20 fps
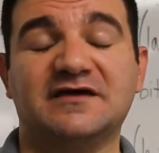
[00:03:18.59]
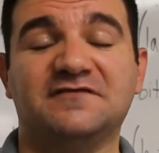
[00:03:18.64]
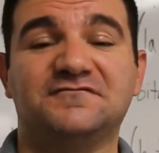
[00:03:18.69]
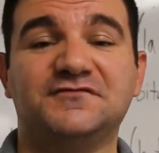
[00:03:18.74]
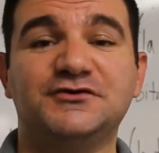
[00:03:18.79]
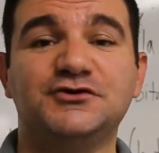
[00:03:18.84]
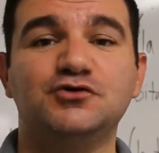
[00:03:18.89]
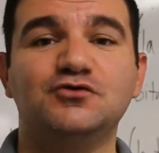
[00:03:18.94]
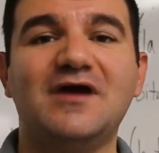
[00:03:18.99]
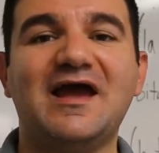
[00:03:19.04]

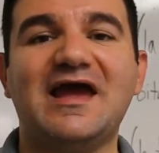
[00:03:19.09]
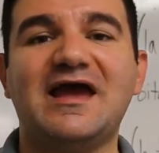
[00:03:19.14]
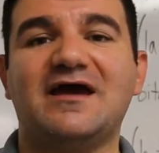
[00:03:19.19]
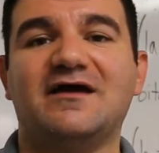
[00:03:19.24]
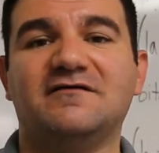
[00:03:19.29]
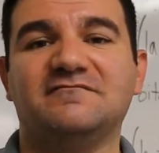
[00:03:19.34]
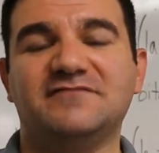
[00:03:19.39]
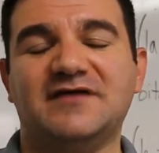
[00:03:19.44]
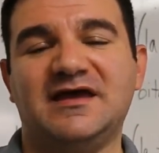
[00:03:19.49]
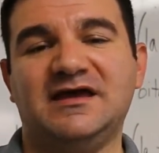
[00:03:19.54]
If you
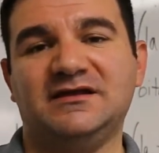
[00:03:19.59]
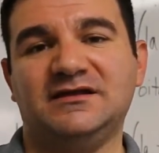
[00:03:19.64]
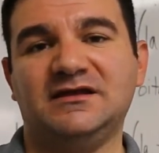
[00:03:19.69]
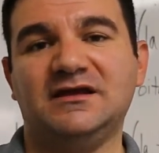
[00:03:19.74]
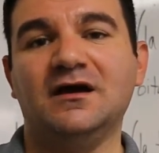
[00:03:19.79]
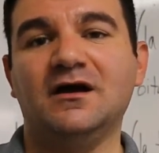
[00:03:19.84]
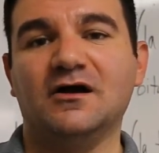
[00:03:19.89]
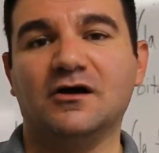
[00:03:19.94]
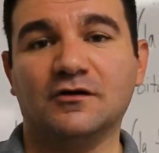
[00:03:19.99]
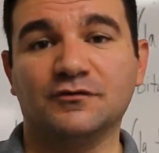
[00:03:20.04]
have
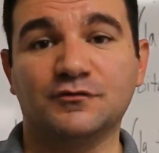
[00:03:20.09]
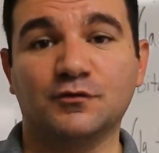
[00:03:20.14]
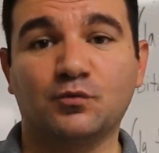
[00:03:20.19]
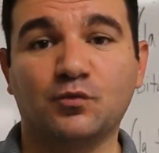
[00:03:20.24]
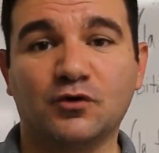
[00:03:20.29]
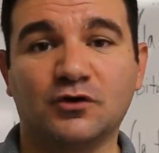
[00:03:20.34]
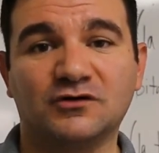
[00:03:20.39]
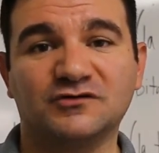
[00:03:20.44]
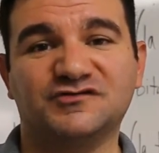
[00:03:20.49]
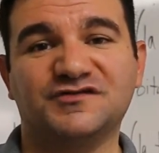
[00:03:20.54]
any other
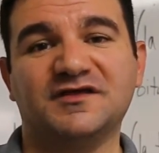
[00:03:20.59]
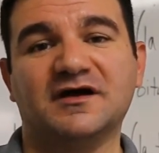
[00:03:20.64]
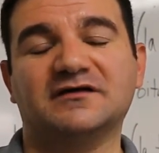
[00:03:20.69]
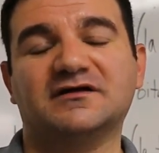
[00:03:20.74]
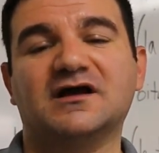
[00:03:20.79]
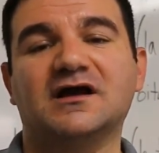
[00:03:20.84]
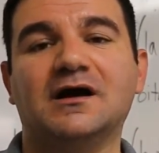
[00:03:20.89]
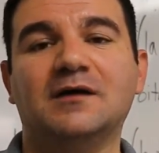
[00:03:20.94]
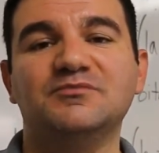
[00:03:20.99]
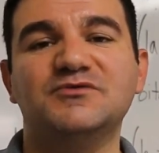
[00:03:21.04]
words
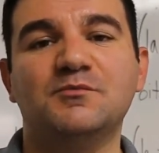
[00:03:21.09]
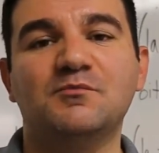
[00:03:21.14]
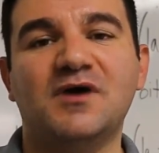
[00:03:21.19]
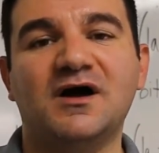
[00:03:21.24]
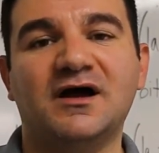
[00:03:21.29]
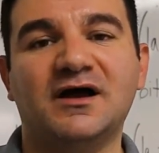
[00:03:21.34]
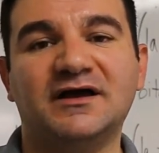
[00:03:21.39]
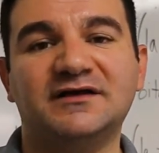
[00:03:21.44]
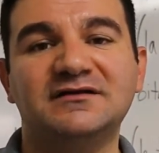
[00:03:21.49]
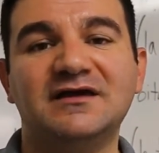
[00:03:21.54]
that come to
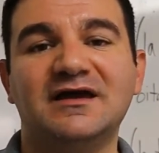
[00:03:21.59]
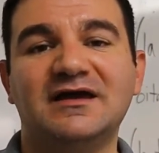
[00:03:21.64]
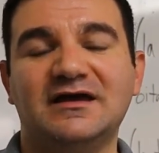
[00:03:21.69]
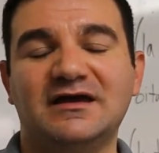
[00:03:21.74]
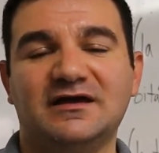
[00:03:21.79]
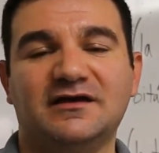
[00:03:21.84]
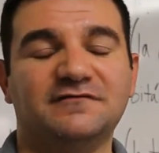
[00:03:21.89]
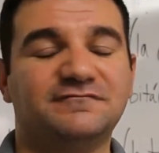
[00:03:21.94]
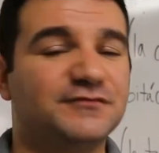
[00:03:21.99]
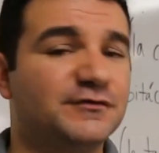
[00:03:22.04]
mind,
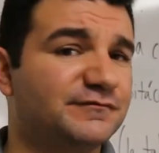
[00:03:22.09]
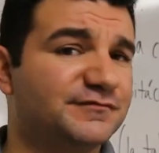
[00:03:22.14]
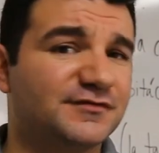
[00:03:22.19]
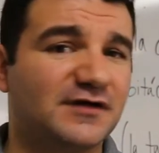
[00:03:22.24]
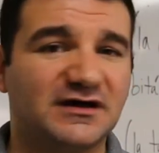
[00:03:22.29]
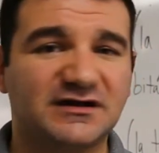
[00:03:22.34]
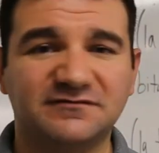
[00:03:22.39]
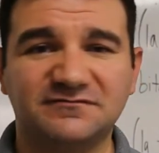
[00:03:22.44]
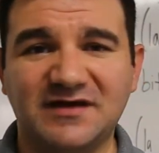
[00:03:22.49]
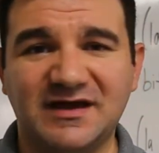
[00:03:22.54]
if you've
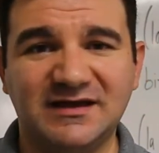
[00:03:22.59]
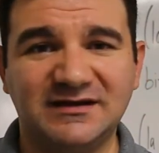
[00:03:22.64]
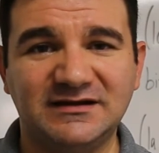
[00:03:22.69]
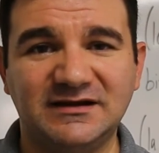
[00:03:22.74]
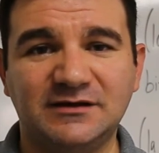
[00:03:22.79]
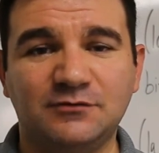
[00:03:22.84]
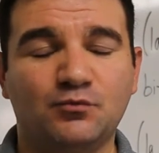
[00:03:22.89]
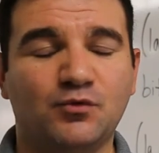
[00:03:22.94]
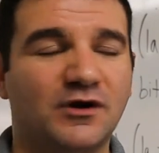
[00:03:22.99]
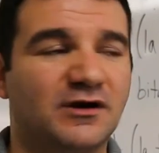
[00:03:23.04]
thought of
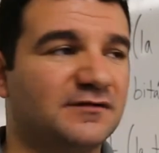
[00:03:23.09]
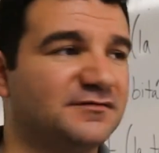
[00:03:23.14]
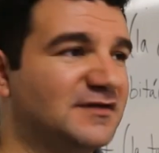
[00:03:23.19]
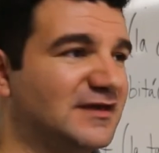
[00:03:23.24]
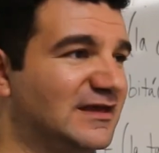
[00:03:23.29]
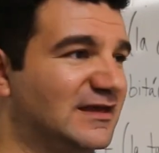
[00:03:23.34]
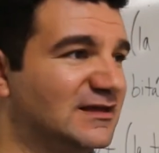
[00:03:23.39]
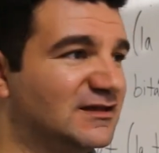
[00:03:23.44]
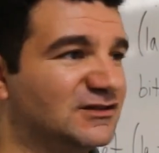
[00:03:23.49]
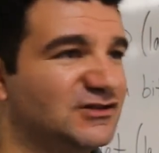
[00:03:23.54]
any where
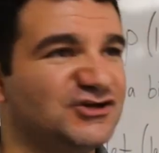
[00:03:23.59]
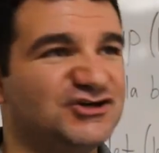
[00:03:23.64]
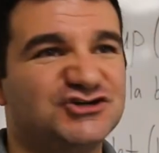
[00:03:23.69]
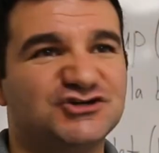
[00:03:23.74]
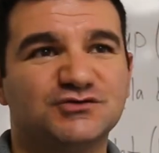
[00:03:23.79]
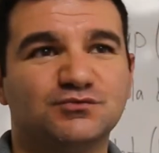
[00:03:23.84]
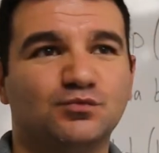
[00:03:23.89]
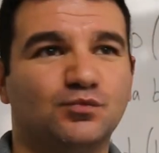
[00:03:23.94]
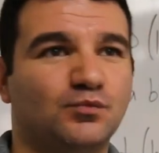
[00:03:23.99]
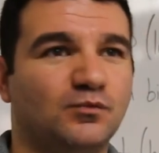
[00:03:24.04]
the
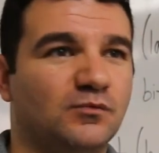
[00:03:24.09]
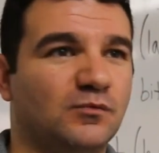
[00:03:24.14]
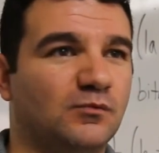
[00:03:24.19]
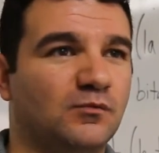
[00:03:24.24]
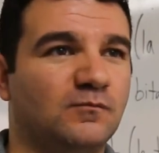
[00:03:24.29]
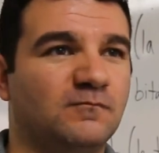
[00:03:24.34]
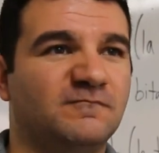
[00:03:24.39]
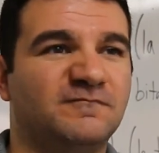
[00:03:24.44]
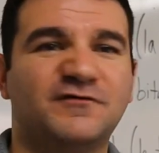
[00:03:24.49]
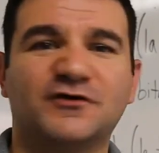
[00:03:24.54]
English
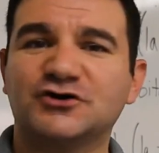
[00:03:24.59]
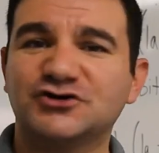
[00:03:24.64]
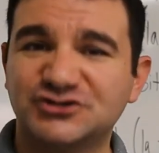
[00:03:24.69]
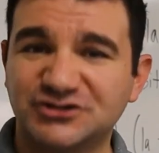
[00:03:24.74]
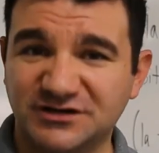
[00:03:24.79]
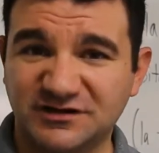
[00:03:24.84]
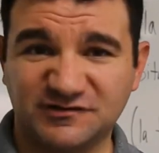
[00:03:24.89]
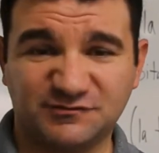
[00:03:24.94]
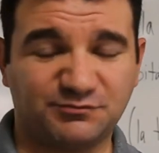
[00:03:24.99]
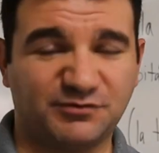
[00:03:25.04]

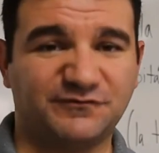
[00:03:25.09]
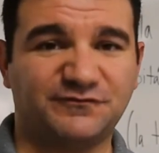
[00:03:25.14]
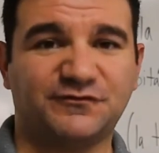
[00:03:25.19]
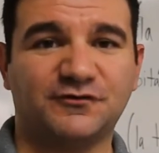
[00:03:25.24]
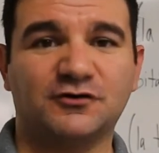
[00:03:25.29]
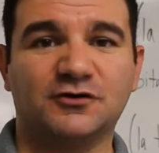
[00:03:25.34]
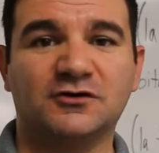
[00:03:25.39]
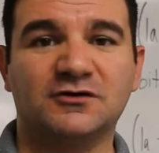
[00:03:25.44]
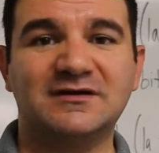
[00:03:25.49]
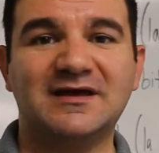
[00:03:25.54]
version is
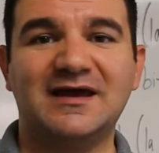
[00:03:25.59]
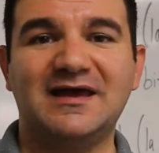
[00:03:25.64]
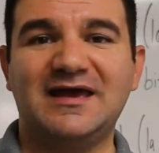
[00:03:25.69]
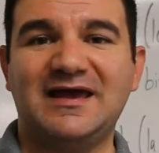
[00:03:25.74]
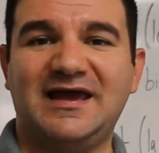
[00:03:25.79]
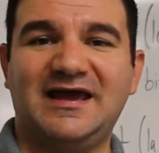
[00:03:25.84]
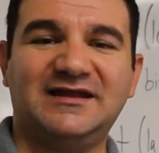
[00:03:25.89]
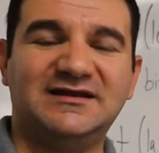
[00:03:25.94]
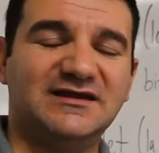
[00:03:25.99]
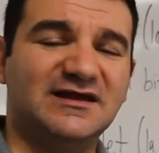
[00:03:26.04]
preferred,
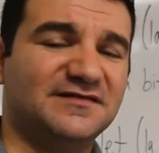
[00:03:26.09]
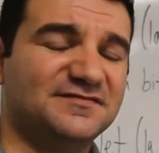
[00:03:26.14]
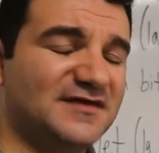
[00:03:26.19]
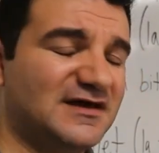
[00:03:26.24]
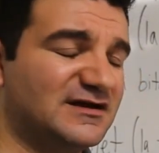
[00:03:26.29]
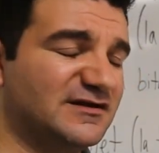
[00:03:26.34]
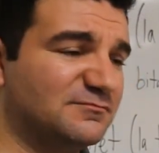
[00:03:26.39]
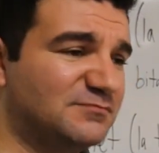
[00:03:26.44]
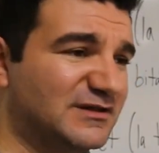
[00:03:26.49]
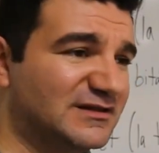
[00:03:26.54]
any
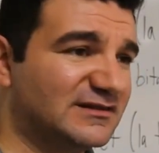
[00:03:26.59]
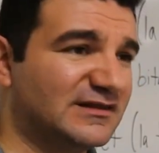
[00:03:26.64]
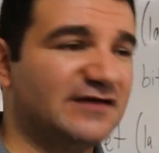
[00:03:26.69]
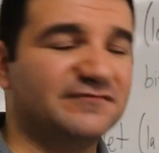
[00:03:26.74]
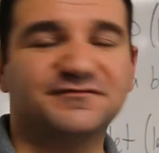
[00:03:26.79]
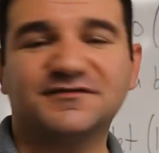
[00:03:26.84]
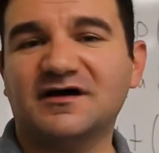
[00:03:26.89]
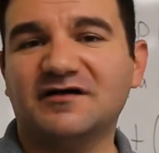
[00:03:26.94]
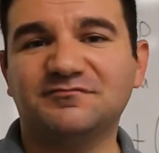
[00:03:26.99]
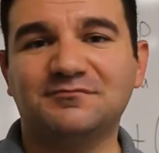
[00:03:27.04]
that have been
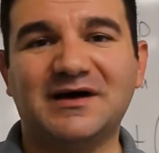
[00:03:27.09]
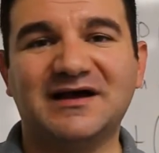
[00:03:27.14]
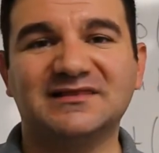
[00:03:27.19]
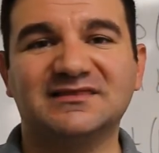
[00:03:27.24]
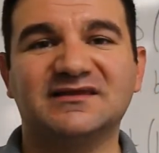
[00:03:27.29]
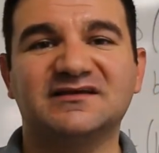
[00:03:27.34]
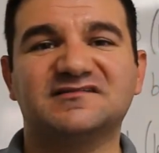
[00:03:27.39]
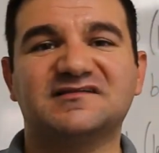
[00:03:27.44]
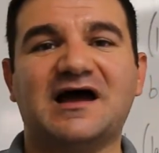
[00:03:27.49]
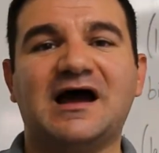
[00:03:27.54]
left off my
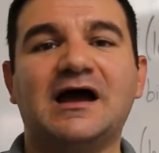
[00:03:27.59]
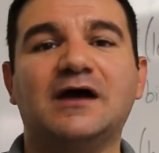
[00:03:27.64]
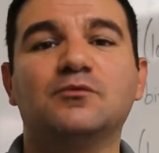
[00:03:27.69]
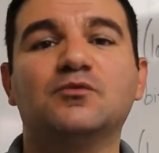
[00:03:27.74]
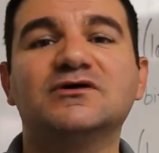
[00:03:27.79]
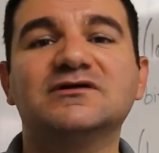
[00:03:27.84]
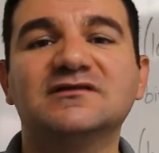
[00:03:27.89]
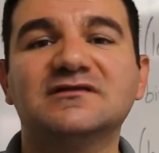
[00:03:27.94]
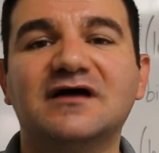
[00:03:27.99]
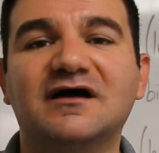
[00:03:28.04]
list, I
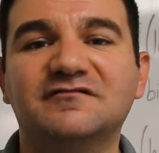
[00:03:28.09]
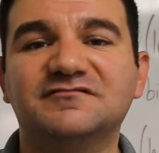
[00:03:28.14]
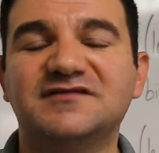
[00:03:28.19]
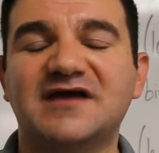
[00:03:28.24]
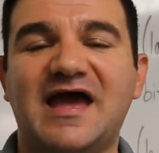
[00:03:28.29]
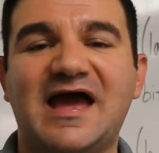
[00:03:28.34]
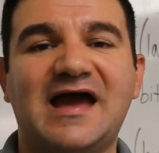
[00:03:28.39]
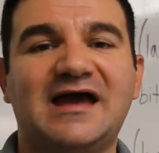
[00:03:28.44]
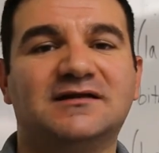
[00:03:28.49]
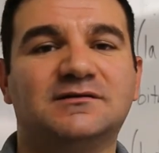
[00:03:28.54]
would love
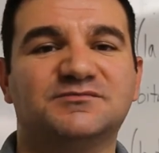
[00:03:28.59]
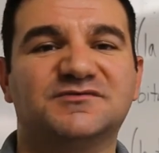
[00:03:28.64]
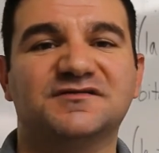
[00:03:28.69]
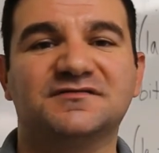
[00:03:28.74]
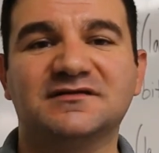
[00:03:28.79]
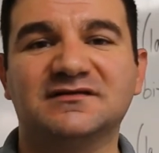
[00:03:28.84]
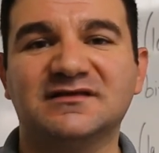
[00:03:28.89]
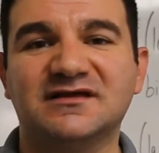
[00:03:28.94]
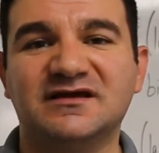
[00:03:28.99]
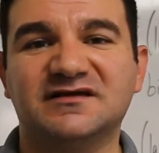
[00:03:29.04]
to add them
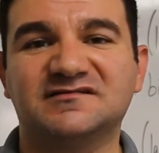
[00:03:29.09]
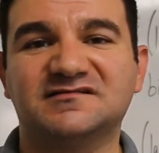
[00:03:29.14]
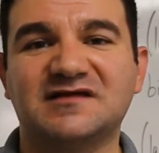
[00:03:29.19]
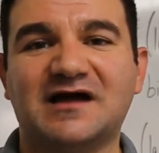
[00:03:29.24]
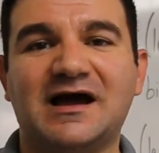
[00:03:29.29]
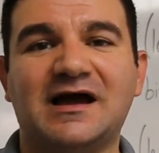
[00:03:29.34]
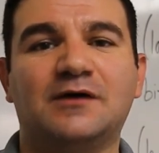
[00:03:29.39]
to the list.